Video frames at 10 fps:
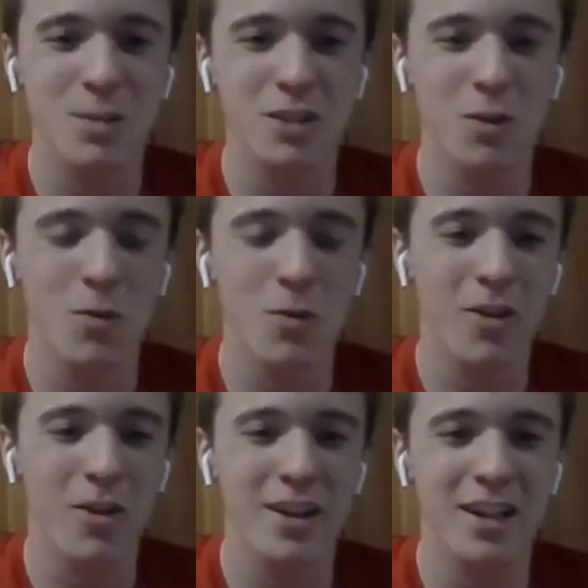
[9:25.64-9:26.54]
so
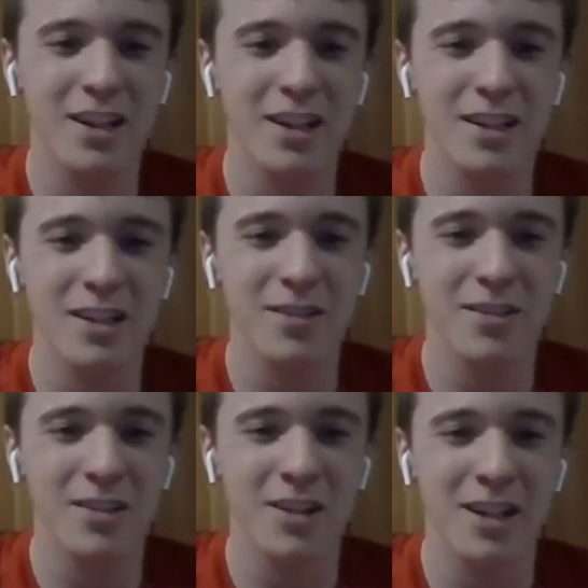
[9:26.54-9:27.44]
far, and it's
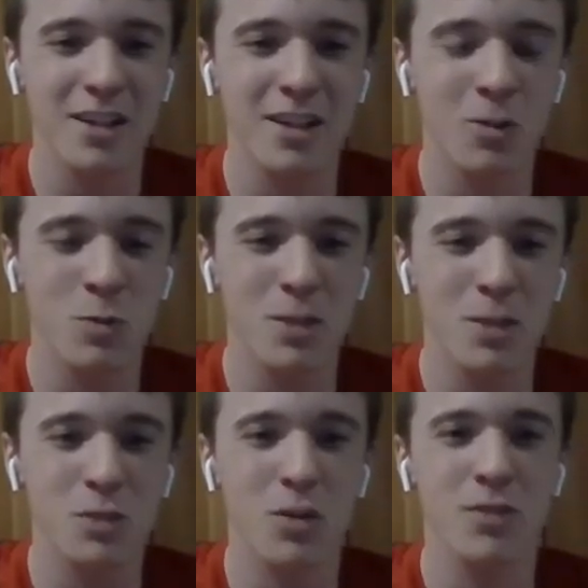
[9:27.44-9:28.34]
like I wouldn't
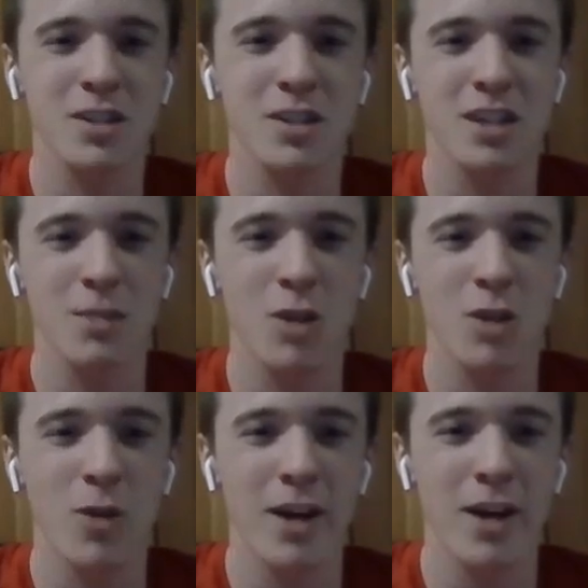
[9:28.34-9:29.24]
be surprised to see them
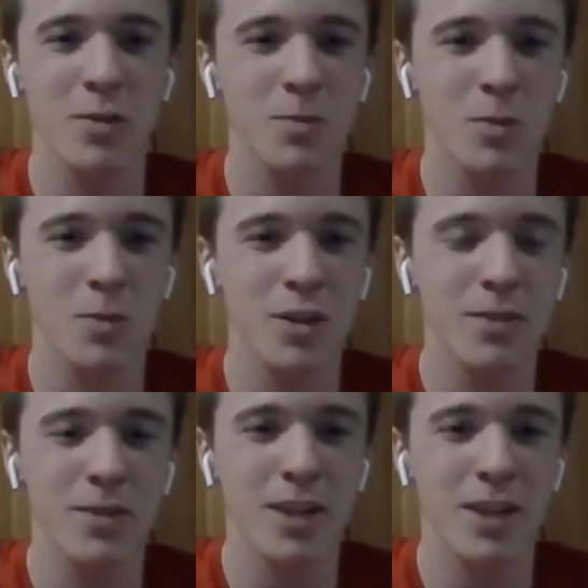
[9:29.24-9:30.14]
go out. But
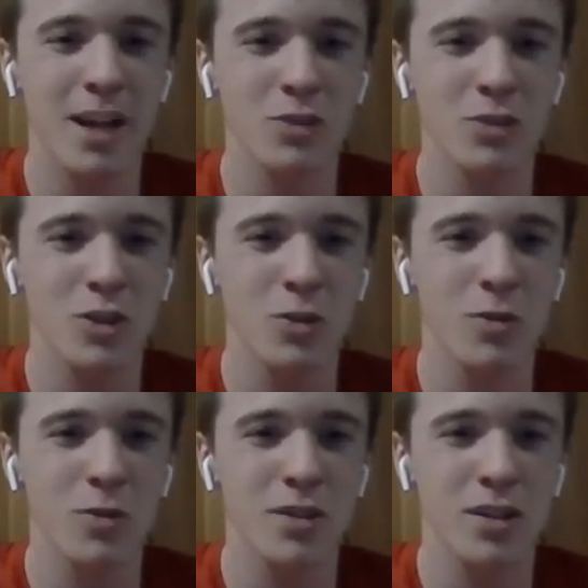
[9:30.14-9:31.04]
even if they get through,
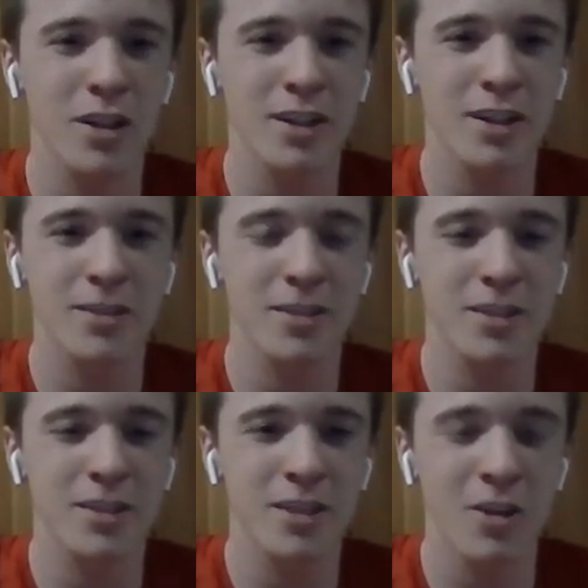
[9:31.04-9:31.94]
like
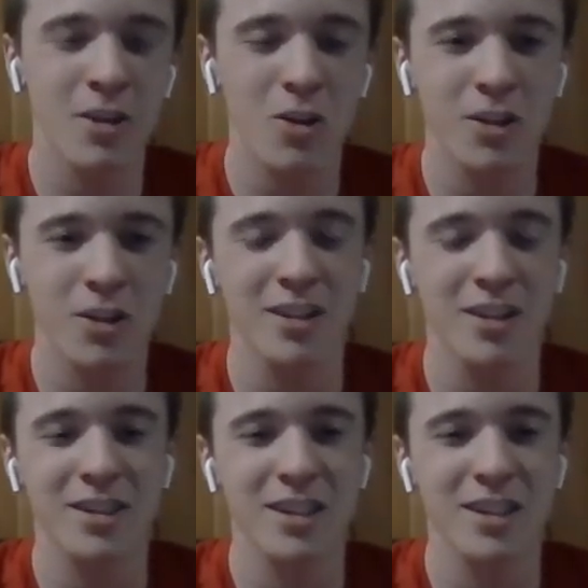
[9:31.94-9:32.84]
they're not gonna
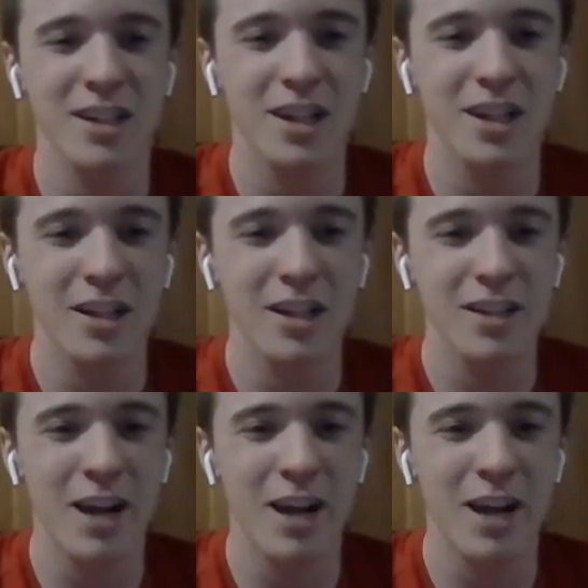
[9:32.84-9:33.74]

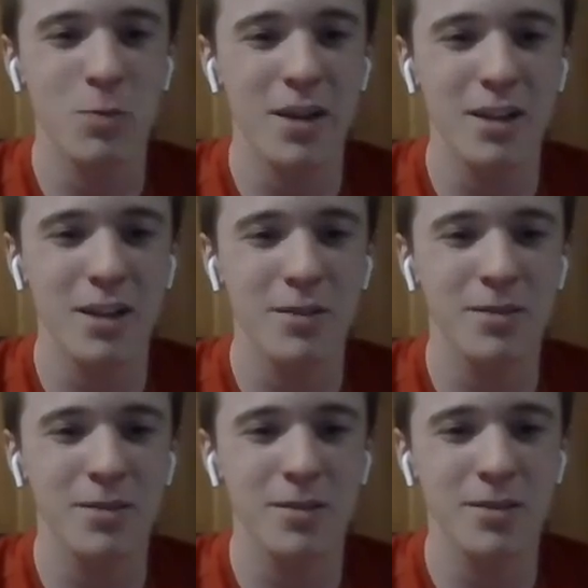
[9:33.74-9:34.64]
tear up any
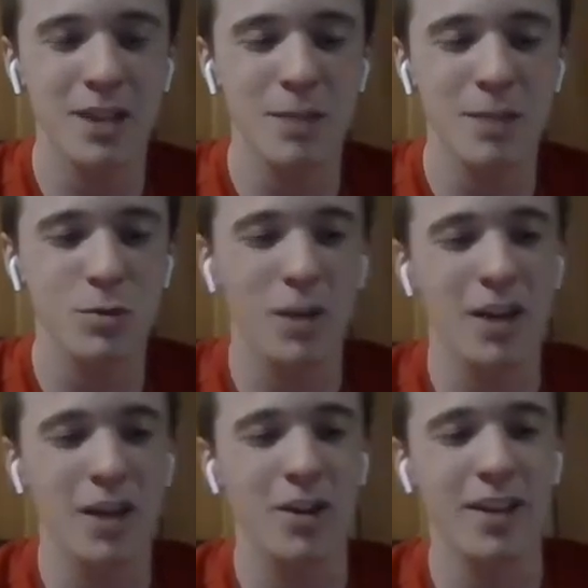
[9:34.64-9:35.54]
teams
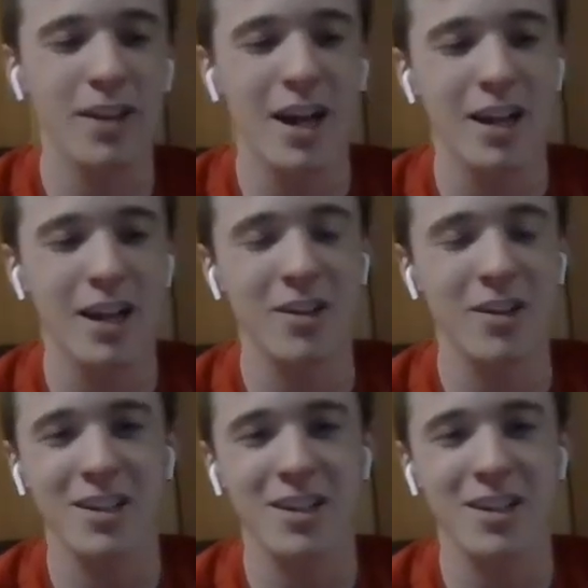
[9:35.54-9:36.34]
playing like that. Like